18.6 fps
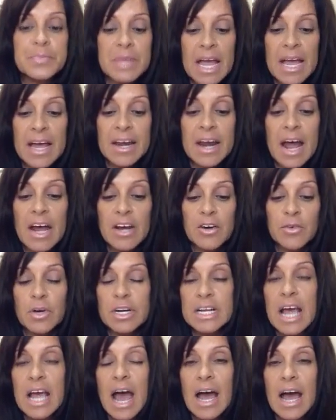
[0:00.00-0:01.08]
and I had
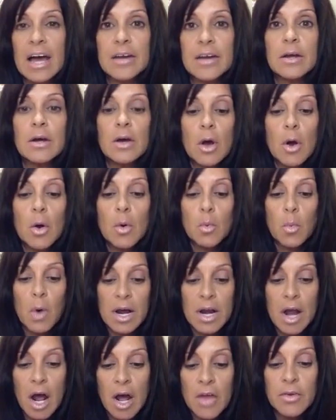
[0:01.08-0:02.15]
already had
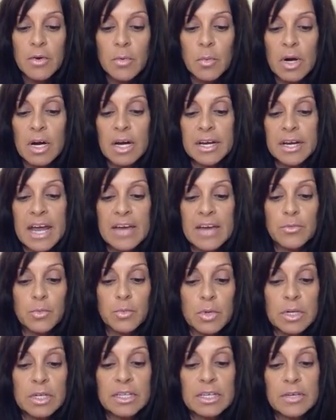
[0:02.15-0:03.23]
one other one and
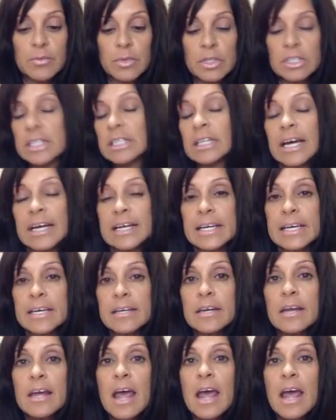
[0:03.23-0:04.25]
really, really like it.